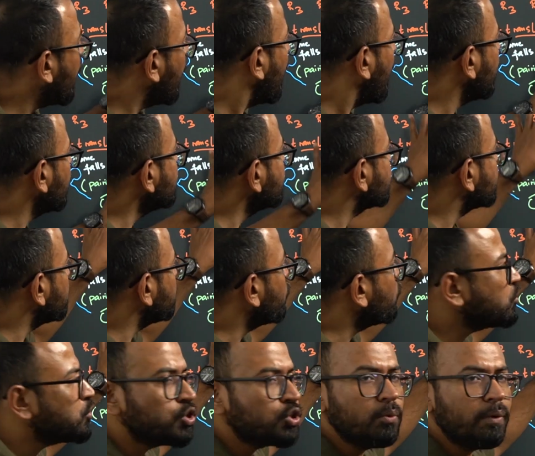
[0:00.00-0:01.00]
are
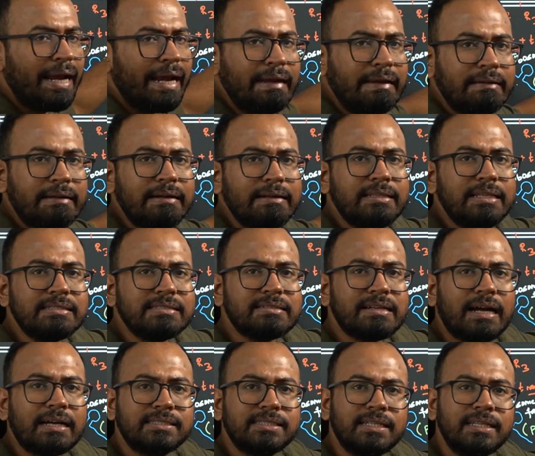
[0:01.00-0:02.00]
supposed to enter the
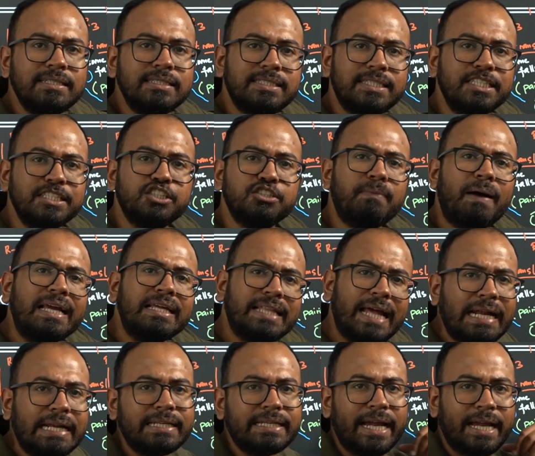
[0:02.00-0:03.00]
structural genes by
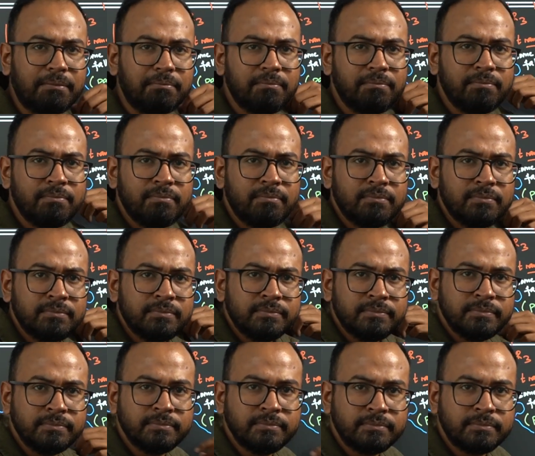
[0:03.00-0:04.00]
that time.
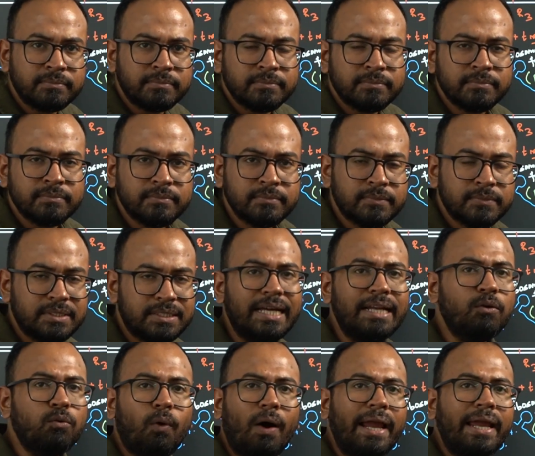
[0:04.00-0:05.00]

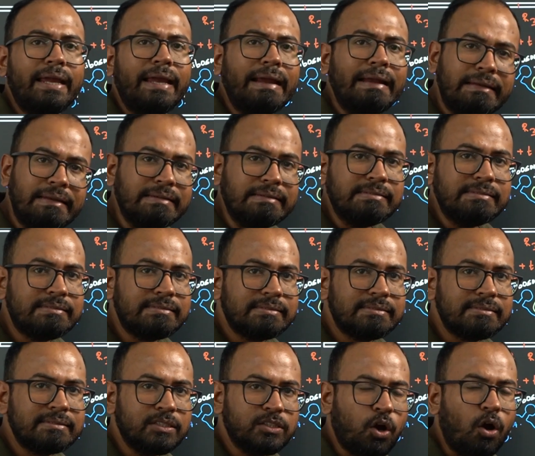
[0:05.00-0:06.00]
Then why it
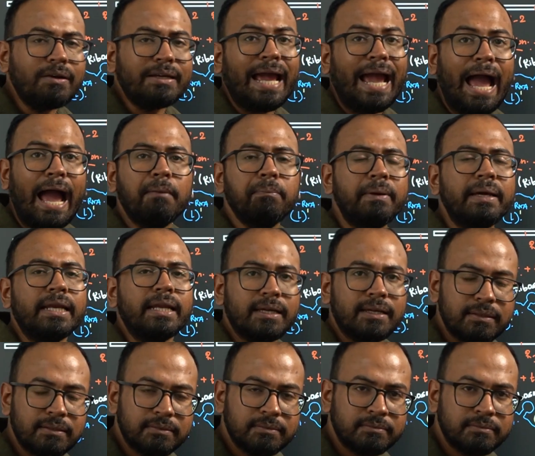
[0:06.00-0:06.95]
is not happening?